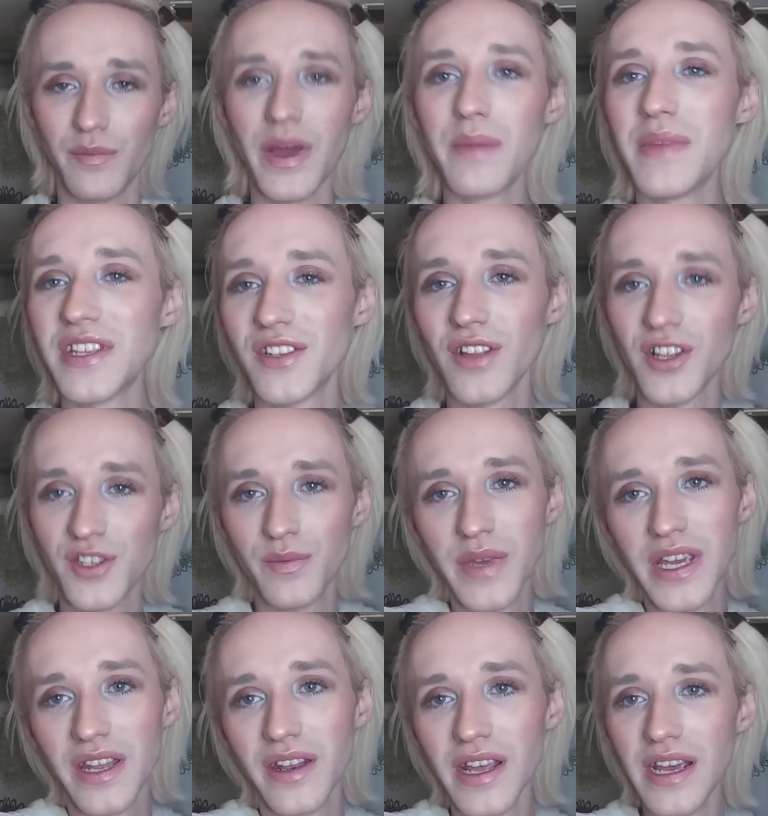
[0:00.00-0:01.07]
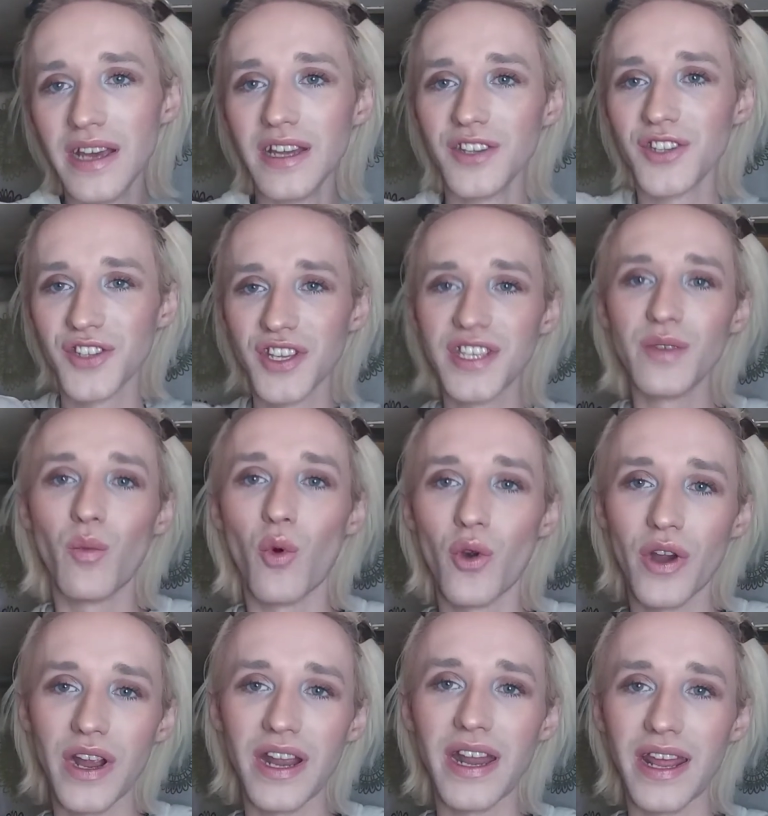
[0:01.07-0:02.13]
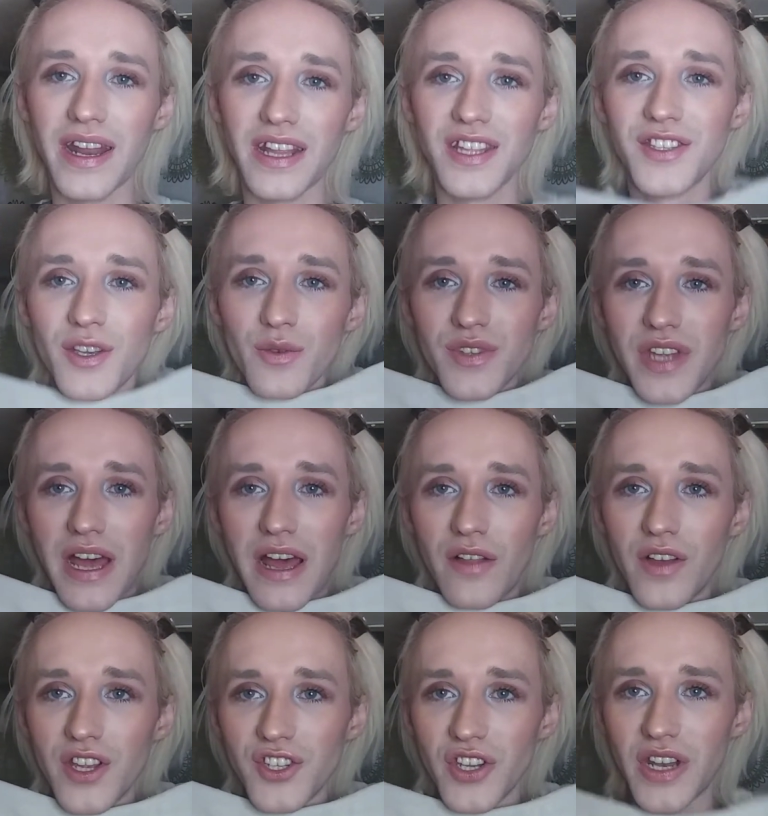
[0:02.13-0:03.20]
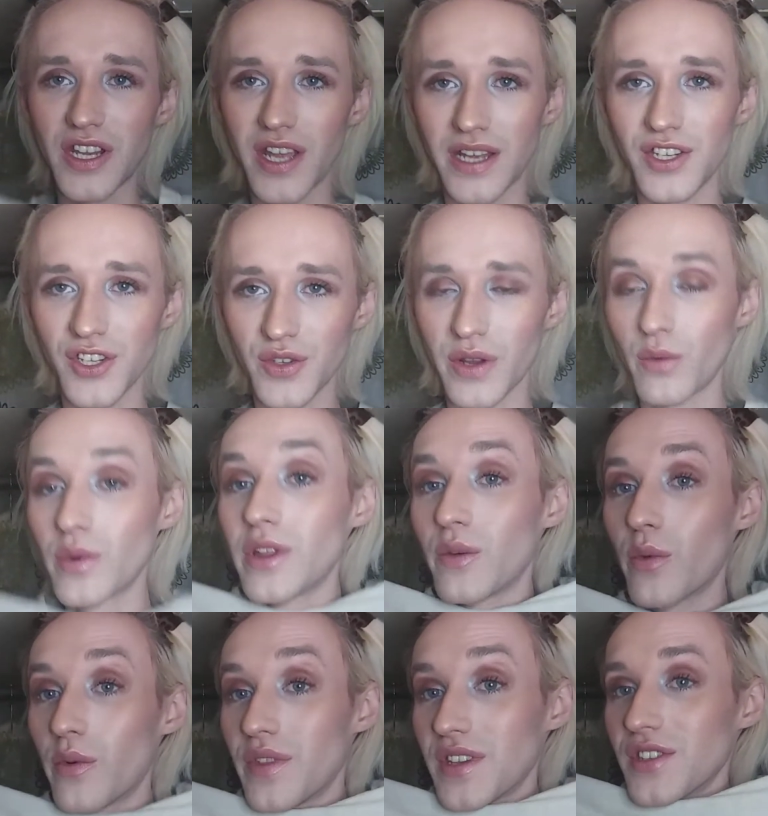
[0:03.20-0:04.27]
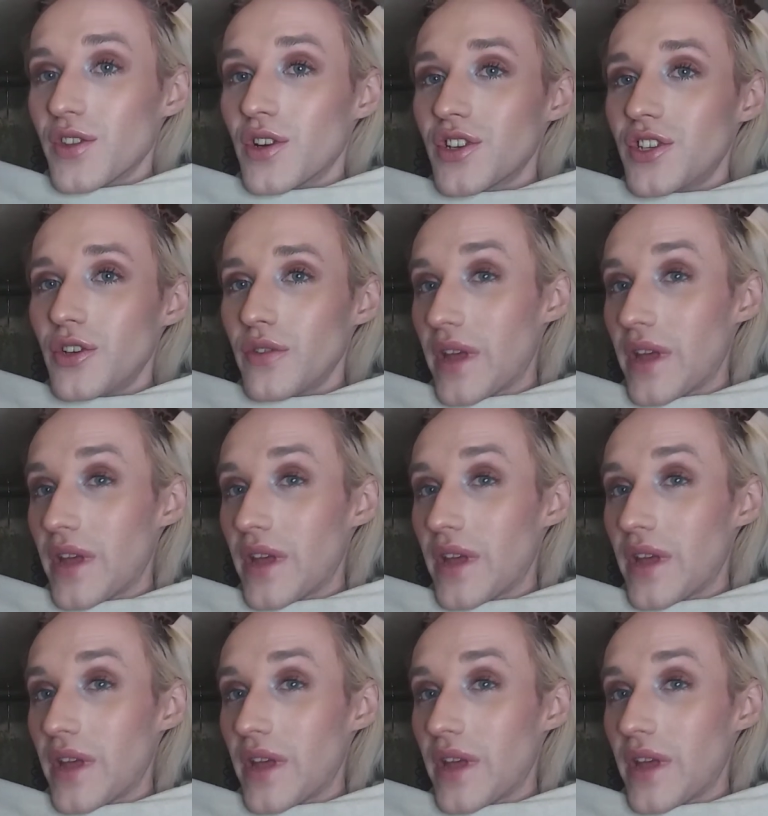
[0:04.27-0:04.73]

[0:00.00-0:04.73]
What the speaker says: it means a lot to me, and just because he wore it, and it's so stylish, and it really went with this look, too.